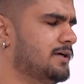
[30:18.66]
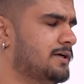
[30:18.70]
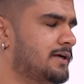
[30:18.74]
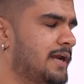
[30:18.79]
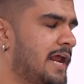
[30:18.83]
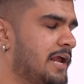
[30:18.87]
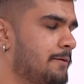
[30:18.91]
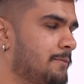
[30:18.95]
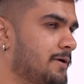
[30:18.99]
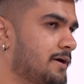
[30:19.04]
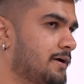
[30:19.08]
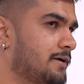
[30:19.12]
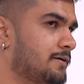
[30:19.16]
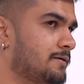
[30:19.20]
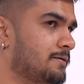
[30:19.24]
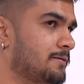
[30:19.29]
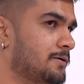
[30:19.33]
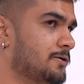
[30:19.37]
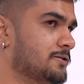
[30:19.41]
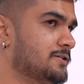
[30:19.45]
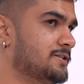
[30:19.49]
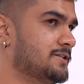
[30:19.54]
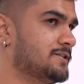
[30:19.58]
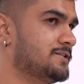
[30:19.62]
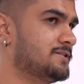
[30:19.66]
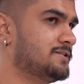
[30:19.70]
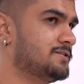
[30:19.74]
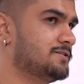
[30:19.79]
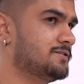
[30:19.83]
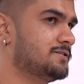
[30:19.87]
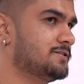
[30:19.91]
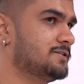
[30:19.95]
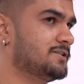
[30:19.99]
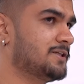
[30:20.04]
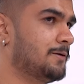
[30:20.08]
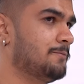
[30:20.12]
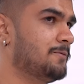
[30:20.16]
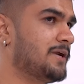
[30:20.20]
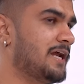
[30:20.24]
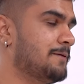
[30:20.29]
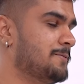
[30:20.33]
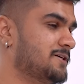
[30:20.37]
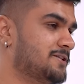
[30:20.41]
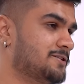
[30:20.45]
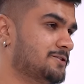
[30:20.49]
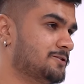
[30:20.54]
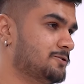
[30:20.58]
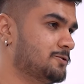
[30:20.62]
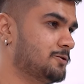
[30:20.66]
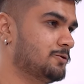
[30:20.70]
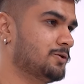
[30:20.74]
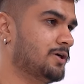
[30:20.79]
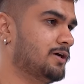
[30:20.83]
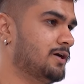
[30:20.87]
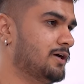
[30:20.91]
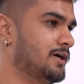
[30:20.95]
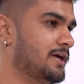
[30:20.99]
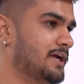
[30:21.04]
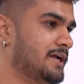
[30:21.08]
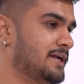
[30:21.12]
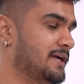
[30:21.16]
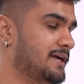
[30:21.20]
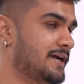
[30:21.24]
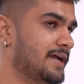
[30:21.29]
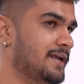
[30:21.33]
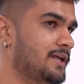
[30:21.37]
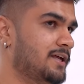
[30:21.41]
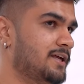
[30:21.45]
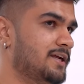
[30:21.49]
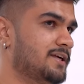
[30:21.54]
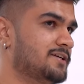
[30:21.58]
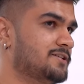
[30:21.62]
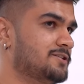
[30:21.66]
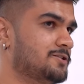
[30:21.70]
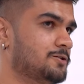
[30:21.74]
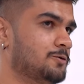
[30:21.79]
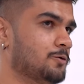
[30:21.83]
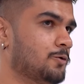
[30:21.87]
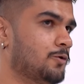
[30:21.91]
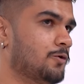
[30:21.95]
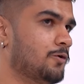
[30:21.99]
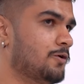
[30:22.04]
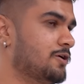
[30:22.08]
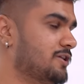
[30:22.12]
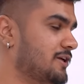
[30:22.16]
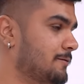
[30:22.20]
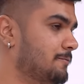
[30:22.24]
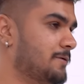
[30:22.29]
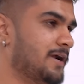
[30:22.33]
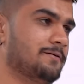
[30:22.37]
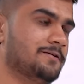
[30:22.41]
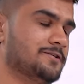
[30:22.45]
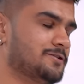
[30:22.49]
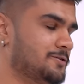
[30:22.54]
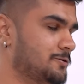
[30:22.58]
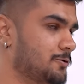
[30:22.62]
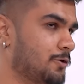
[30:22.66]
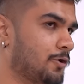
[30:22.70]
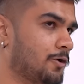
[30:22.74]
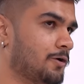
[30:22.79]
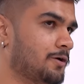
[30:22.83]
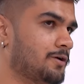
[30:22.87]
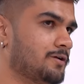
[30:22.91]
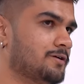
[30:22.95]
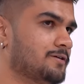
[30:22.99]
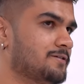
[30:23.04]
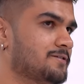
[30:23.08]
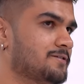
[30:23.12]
climate, because sometimes it's in Delhi it's too cold, sometimes it's too hot.